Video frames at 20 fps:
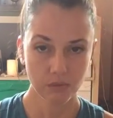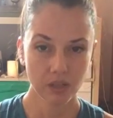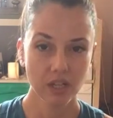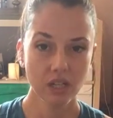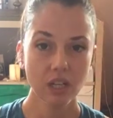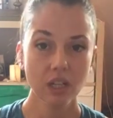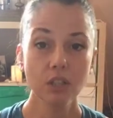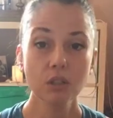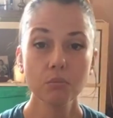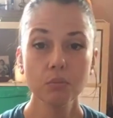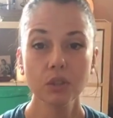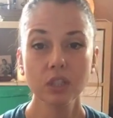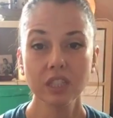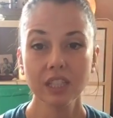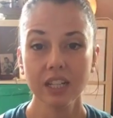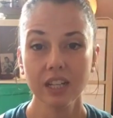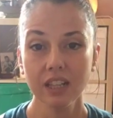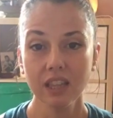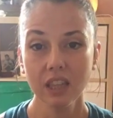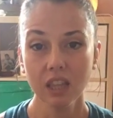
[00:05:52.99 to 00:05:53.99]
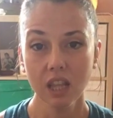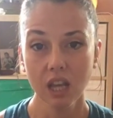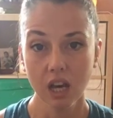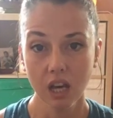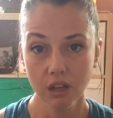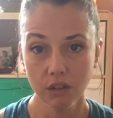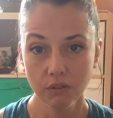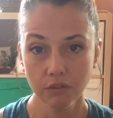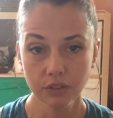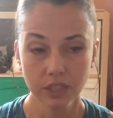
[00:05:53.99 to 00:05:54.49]
Another book that I
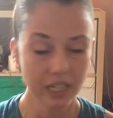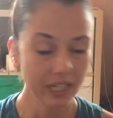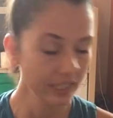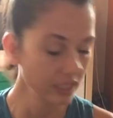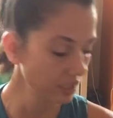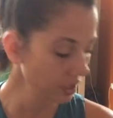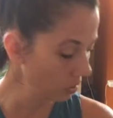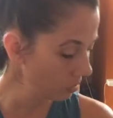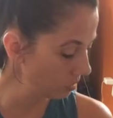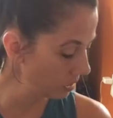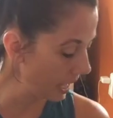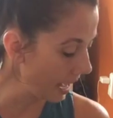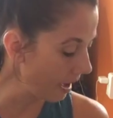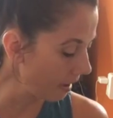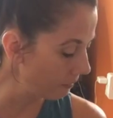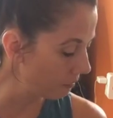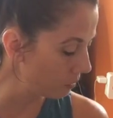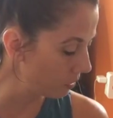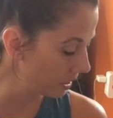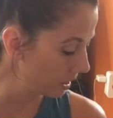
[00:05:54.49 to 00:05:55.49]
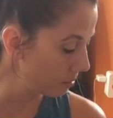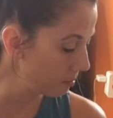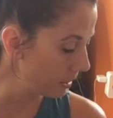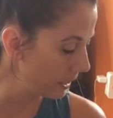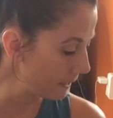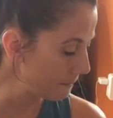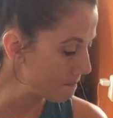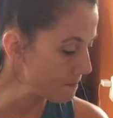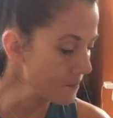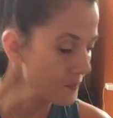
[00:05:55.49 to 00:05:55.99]
love that I don't have with
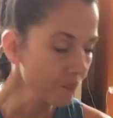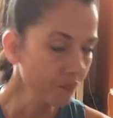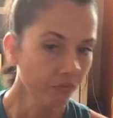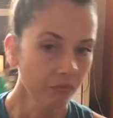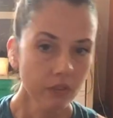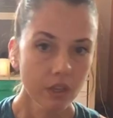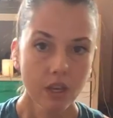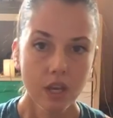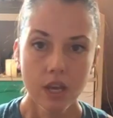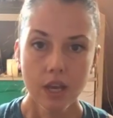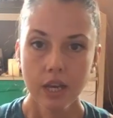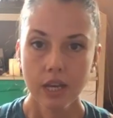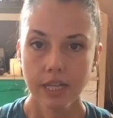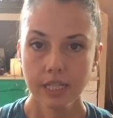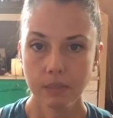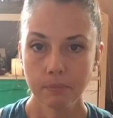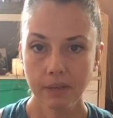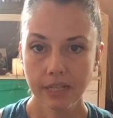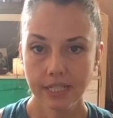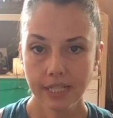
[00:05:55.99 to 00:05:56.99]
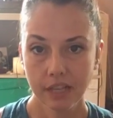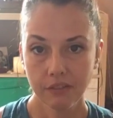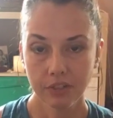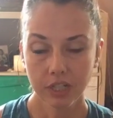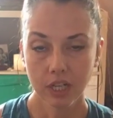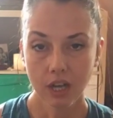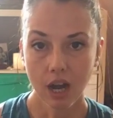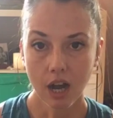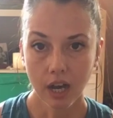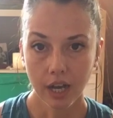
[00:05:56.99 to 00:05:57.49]
me is by David
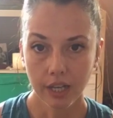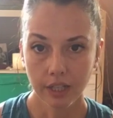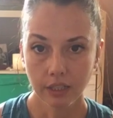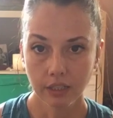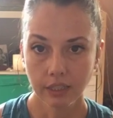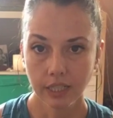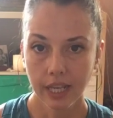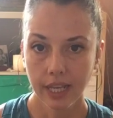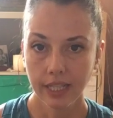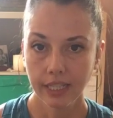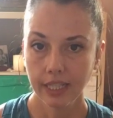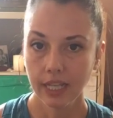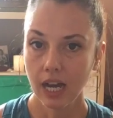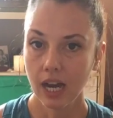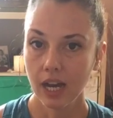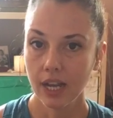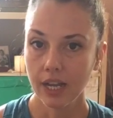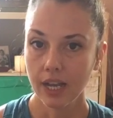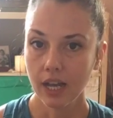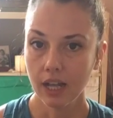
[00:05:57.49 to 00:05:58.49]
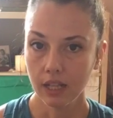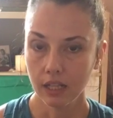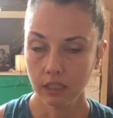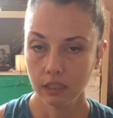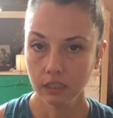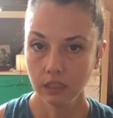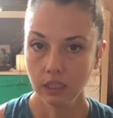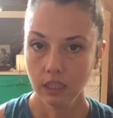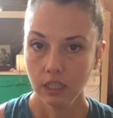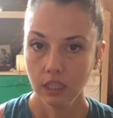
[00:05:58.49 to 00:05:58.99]
Keil,
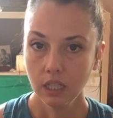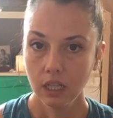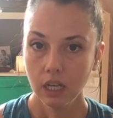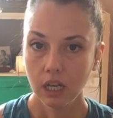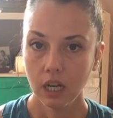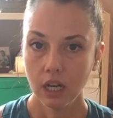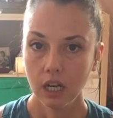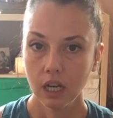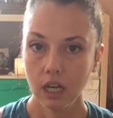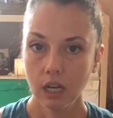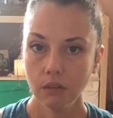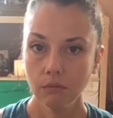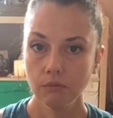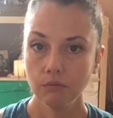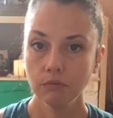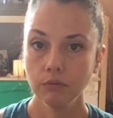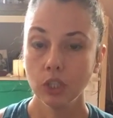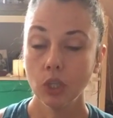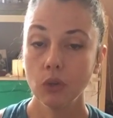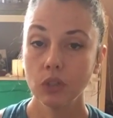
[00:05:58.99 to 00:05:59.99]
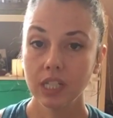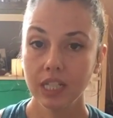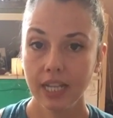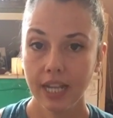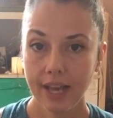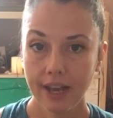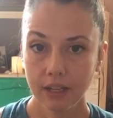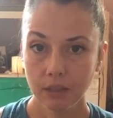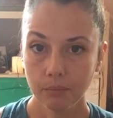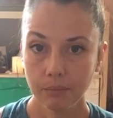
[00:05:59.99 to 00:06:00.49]
Keil, Yoga
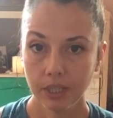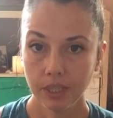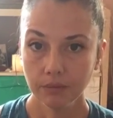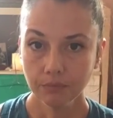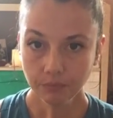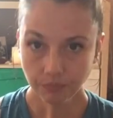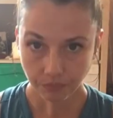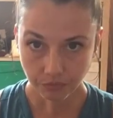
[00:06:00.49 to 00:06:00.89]
Anatomy.